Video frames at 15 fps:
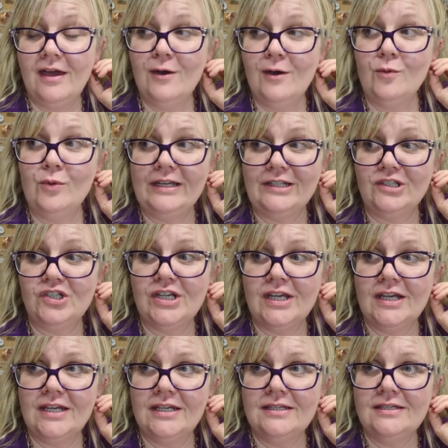which
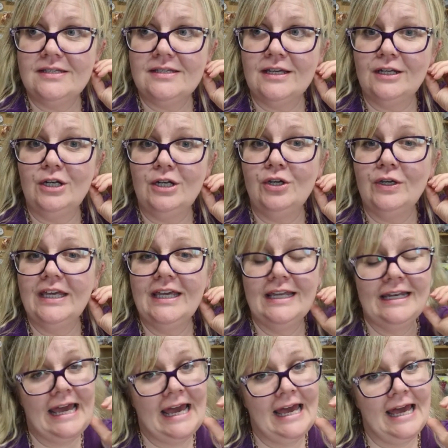is looking
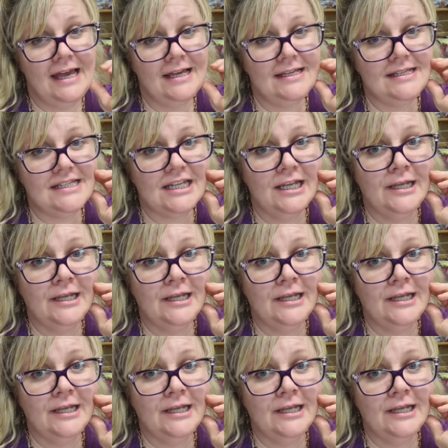at